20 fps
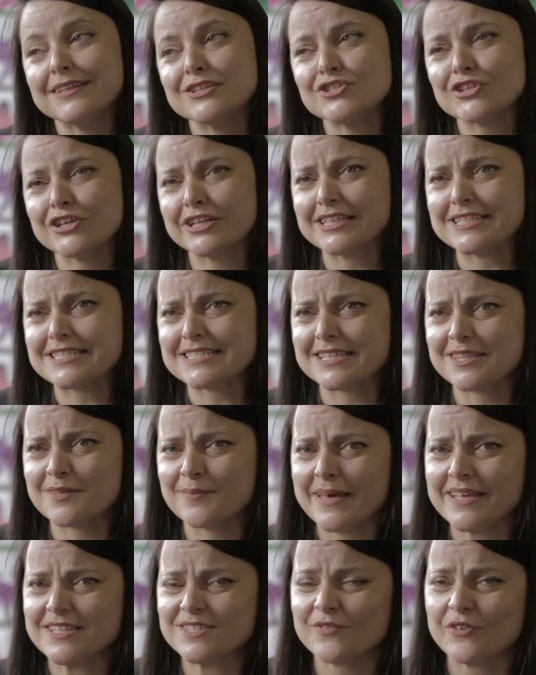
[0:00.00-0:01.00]
the journalist did
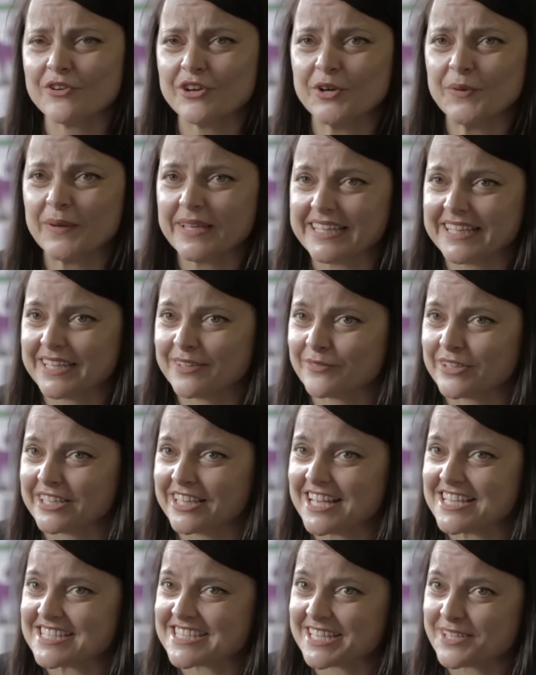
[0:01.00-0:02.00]
the maths very quickly and
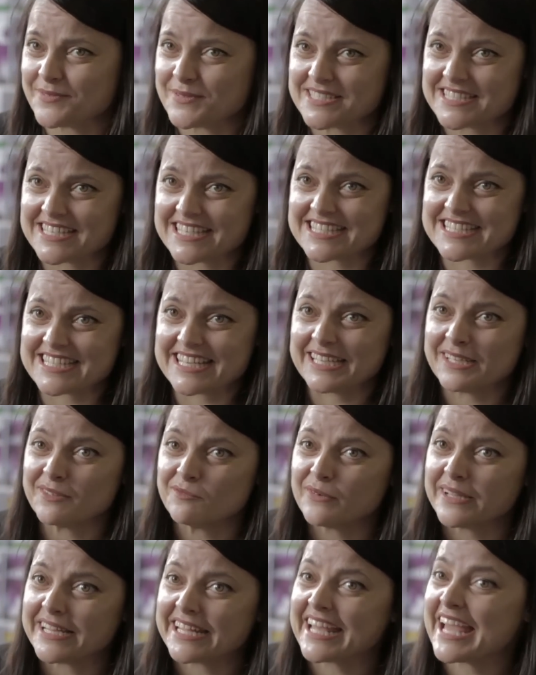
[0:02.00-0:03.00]
realised that he was
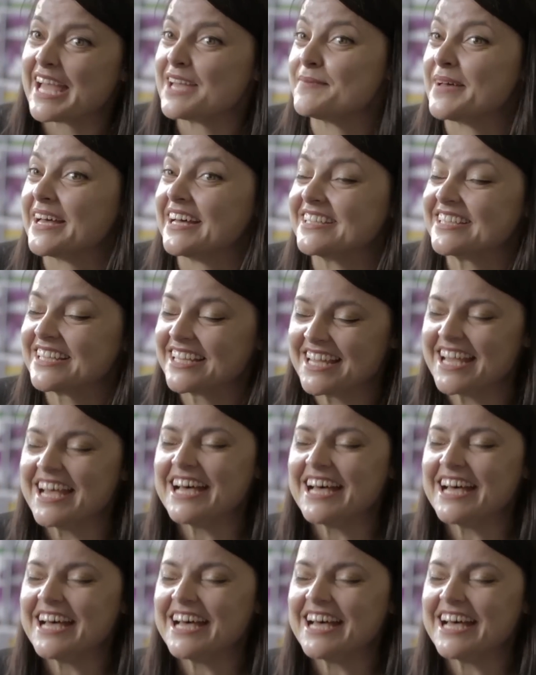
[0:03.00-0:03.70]
16 when it came out.